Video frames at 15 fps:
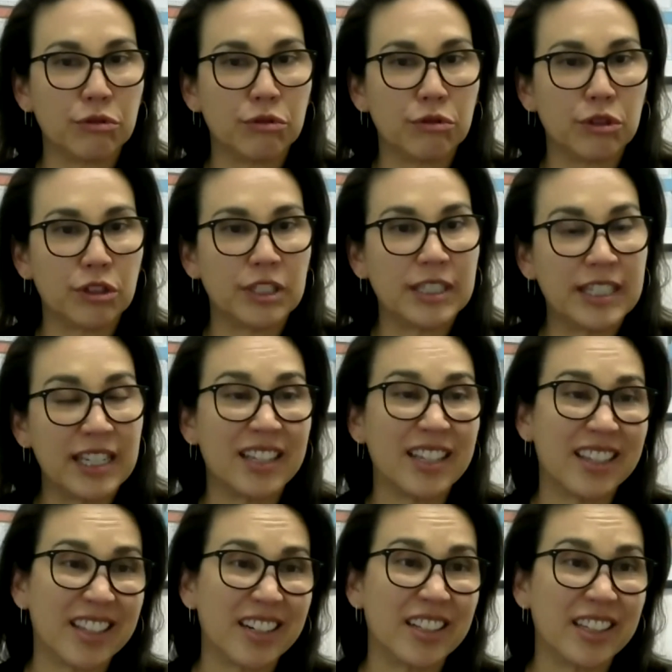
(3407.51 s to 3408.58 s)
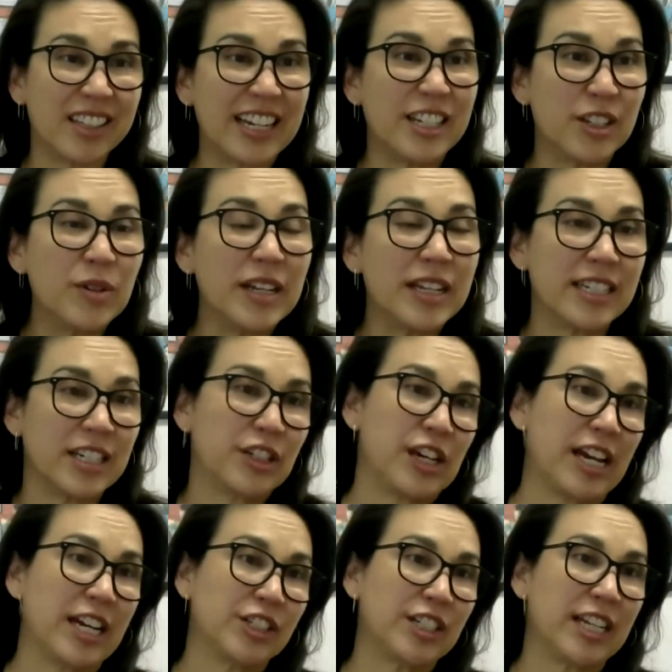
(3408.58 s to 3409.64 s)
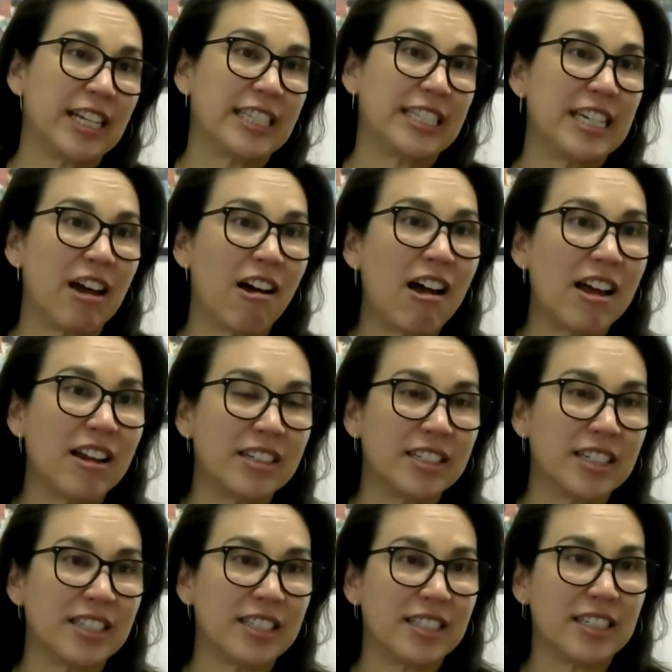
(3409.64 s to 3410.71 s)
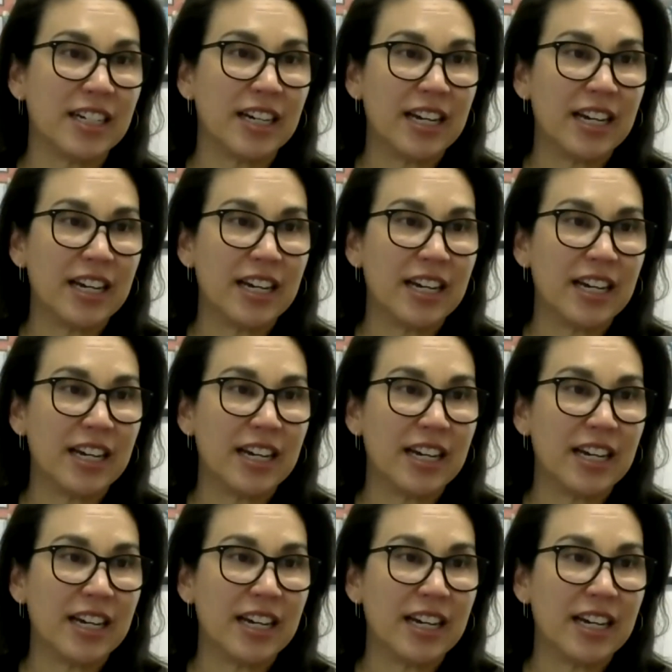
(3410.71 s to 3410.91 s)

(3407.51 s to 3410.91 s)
see that they do need to change, that it's not just